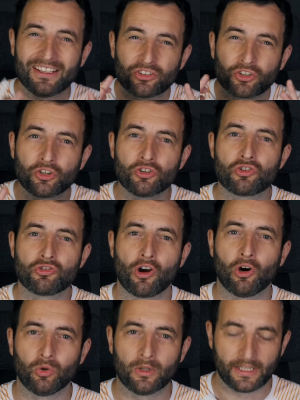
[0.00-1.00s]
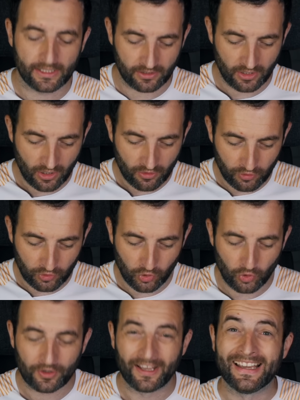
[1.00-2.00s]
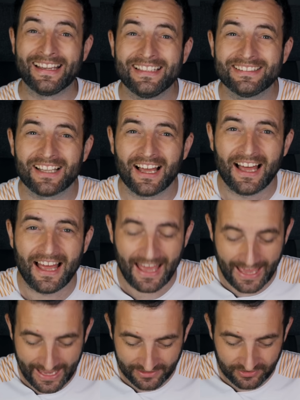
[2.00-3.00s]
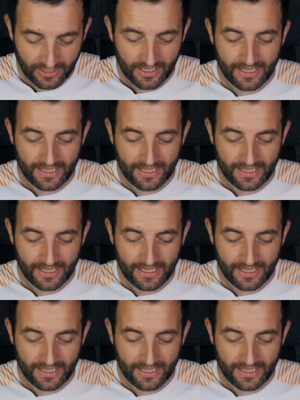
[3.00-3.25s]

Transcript: is controlling the corner. He's ahead.